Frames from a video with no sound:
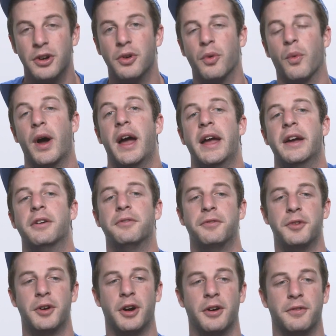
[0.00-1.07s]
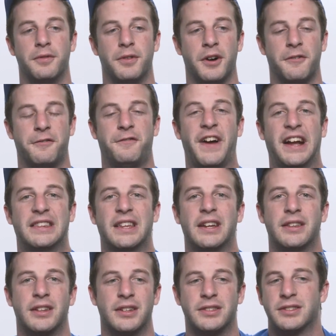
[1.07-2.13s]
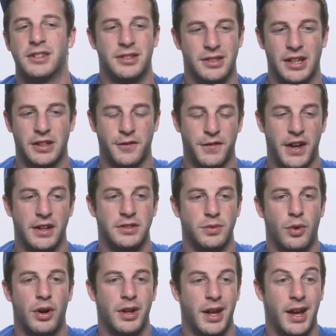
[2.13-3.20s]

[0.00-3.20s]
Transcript: way of affecting the decision that the fans want,